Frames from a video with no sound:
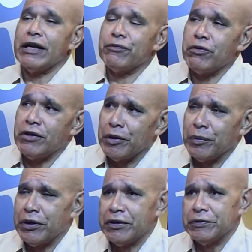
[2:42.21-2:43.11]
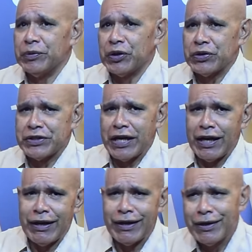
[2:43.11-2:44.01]
have to think about it, because there
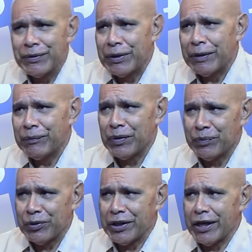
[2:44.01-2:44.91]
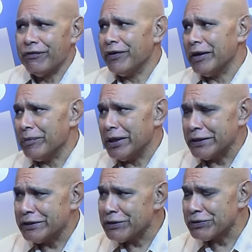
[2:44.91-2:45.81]
are people, there are
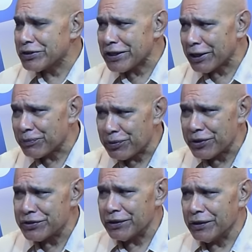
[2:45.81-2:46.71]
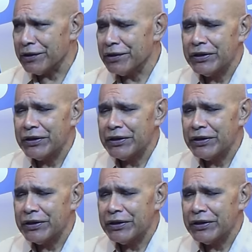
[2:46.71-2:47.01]
families. You know, just like prison.